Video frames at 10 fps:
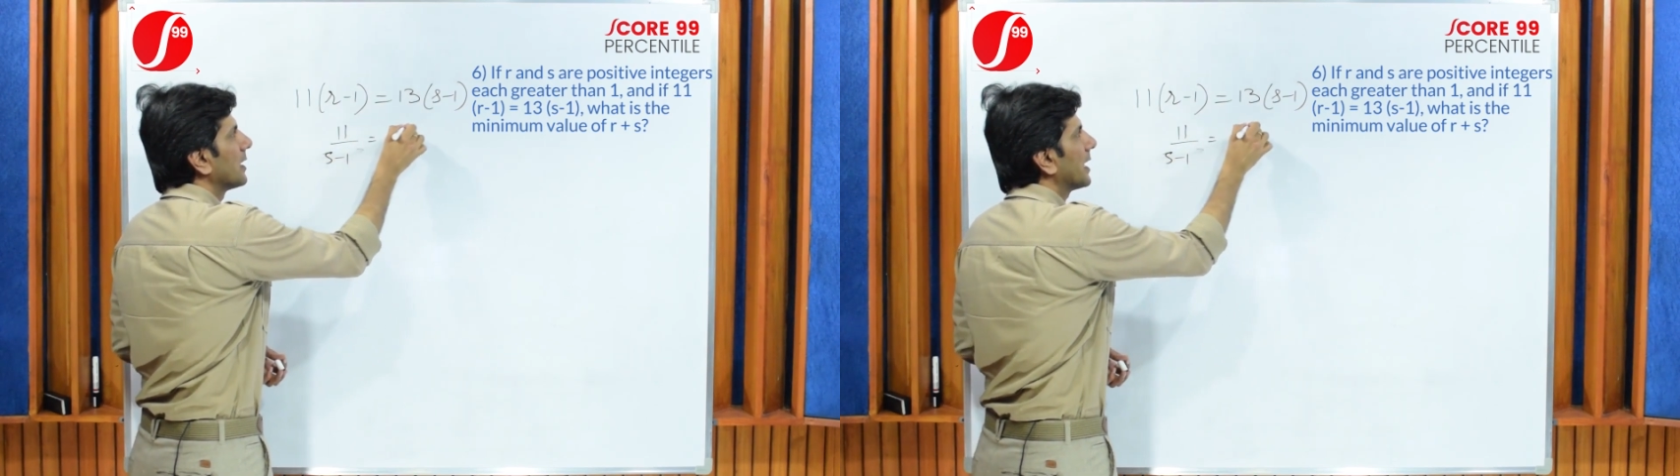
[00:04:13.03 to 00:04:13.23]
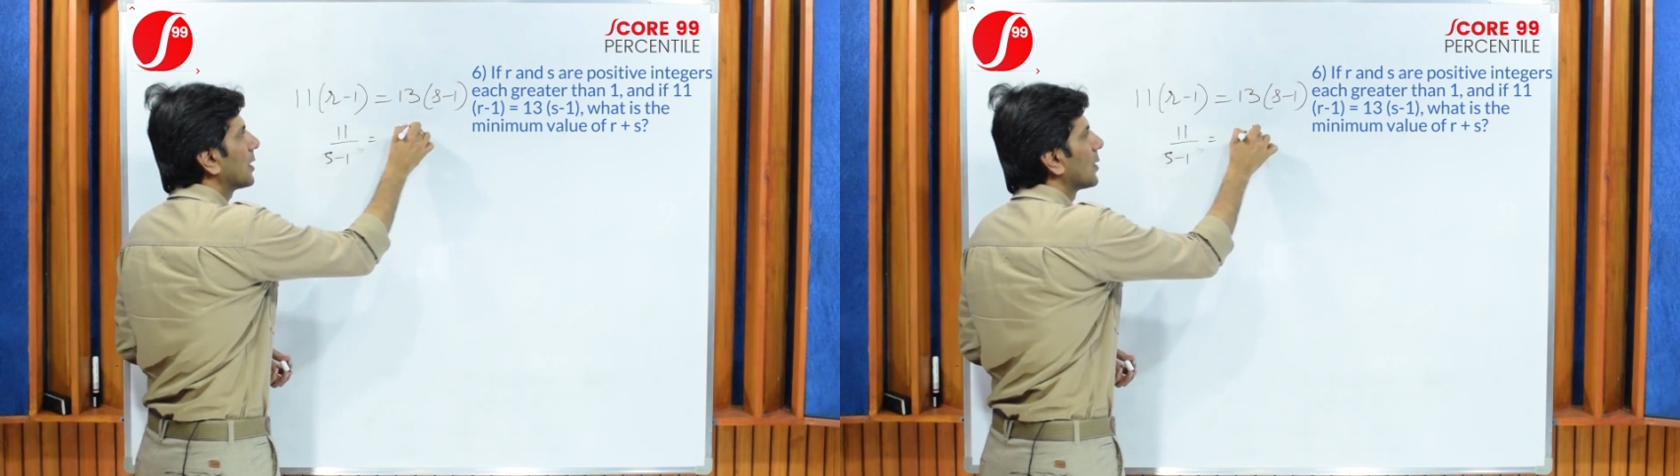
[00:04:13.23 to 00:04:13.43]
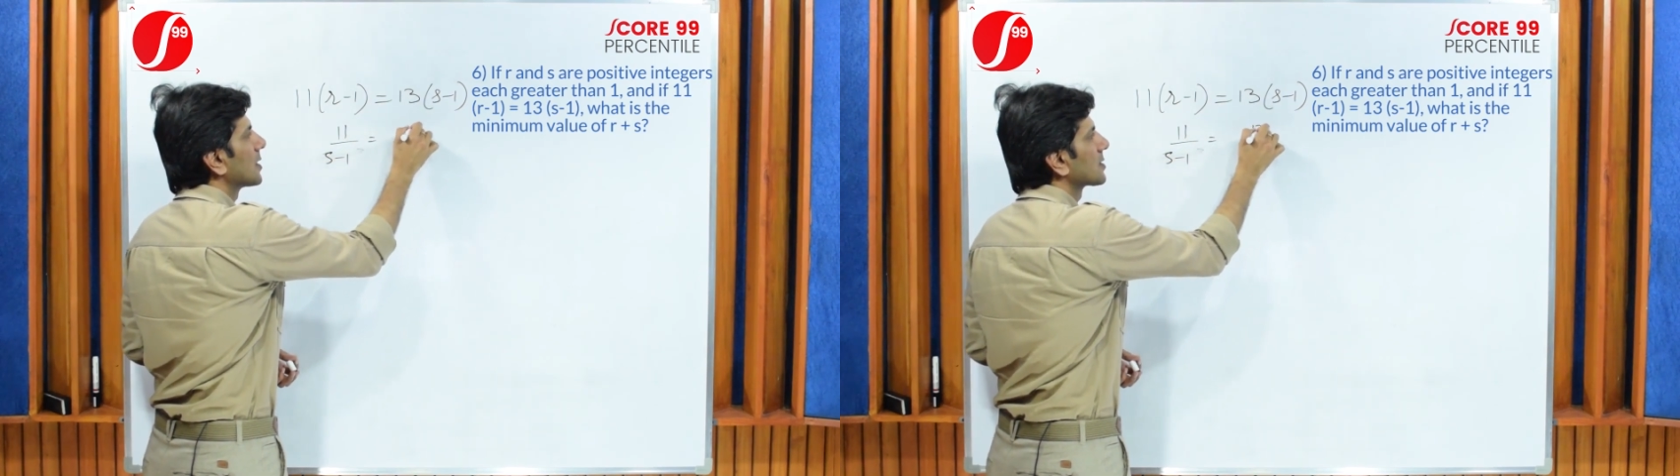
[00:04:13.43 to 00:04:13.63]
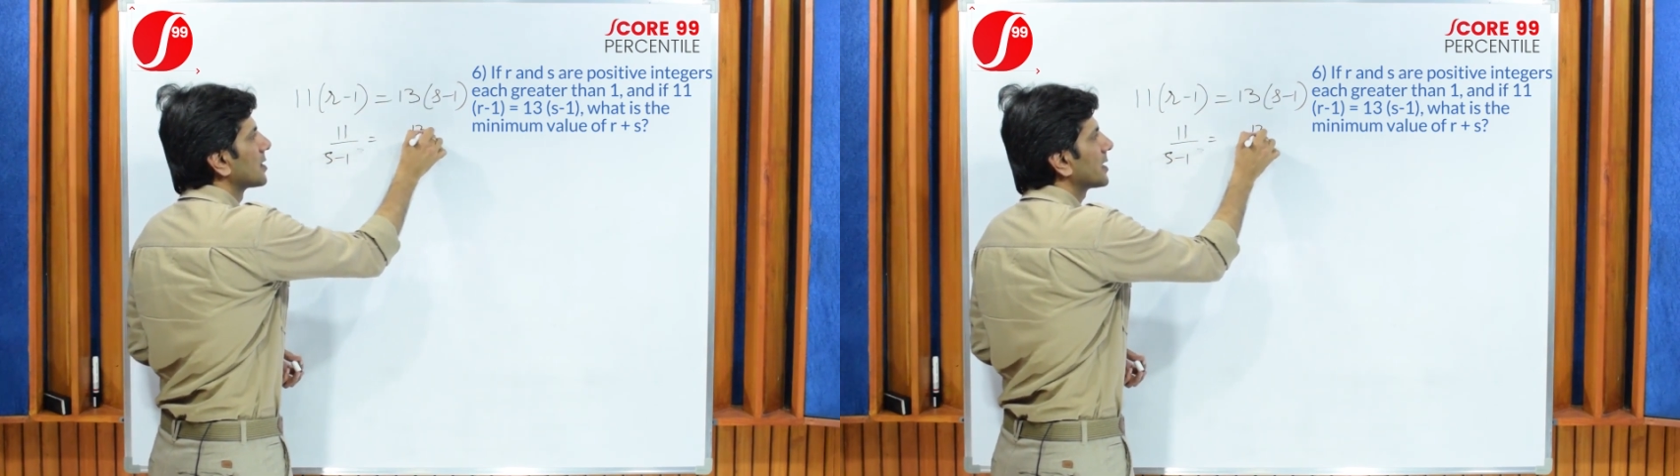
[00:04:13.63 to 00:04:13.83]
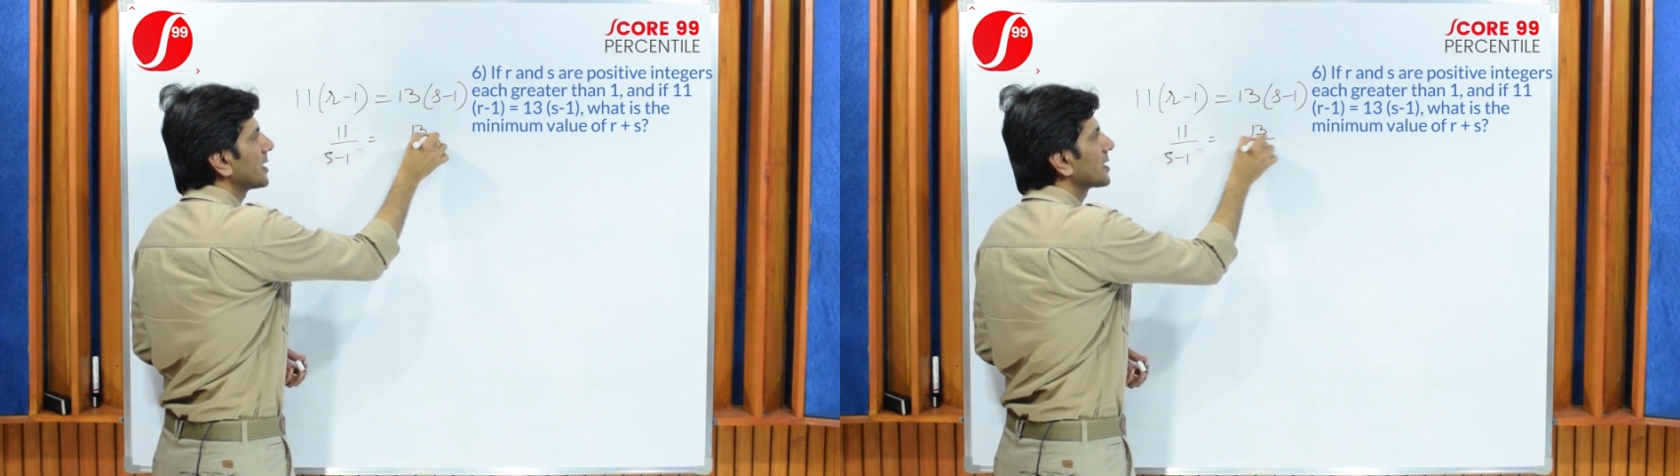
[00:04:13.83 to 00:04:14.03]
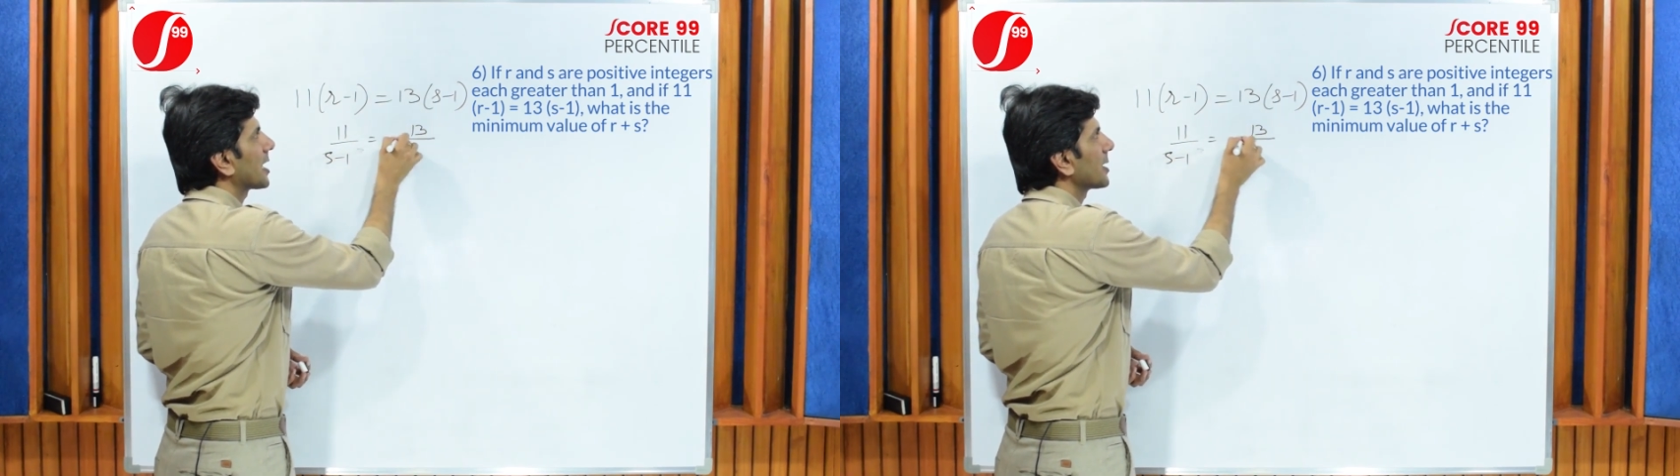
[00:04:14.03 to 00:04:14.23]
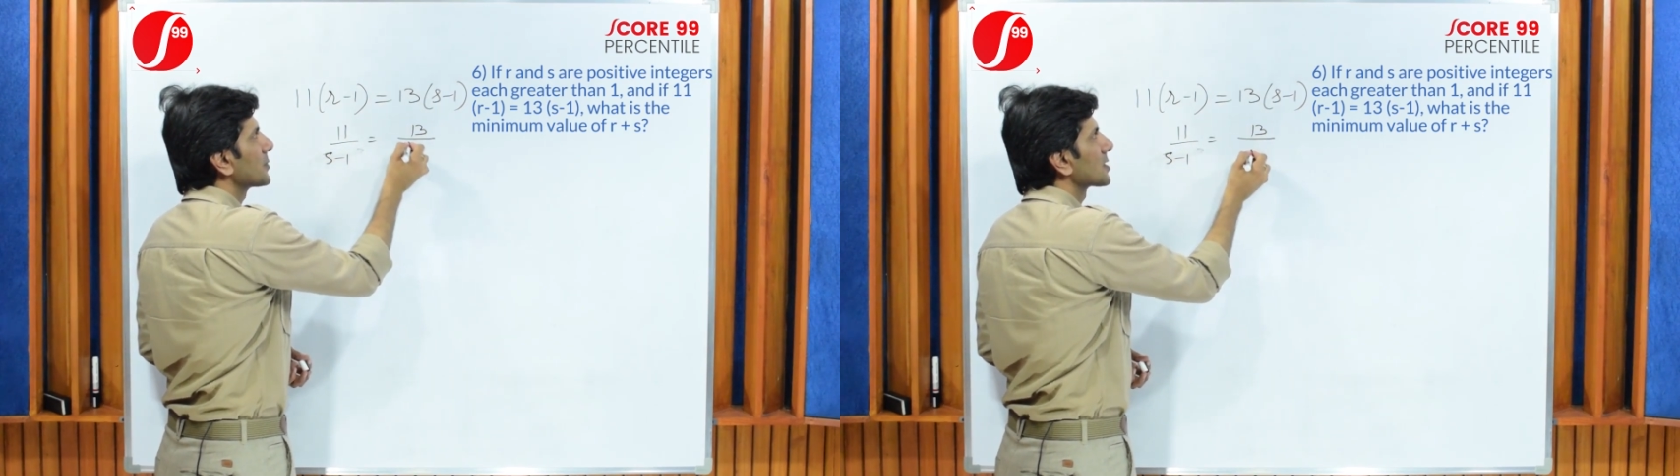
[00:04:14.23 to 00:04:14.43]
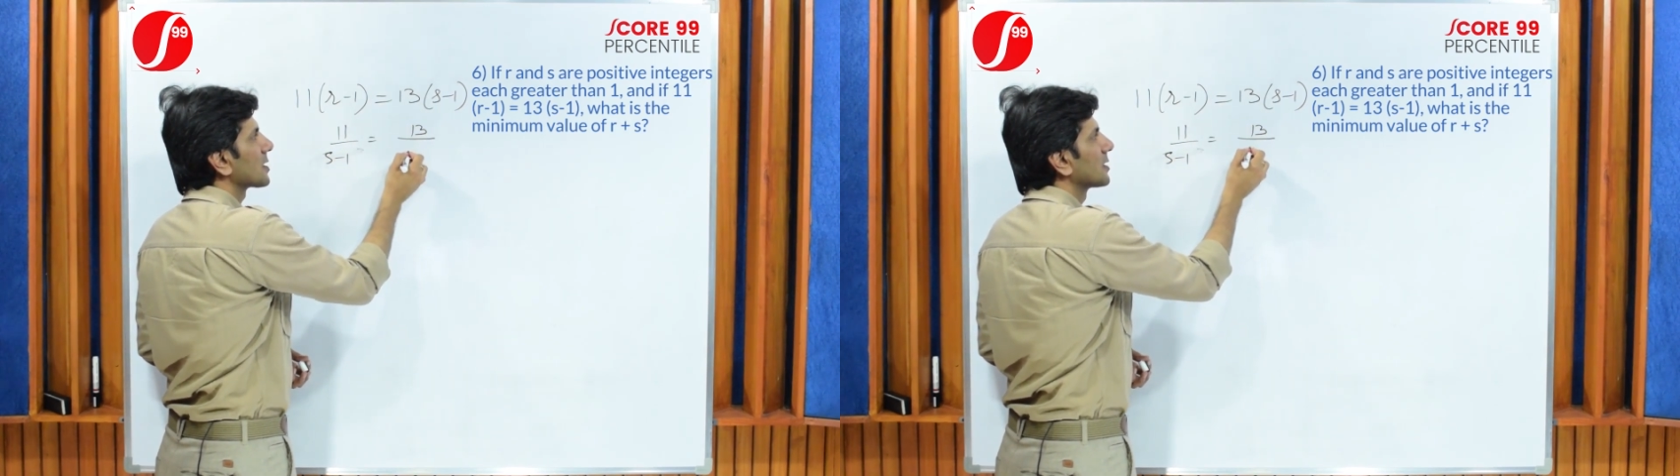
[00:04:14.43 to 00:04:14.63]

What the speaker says: equals 13 times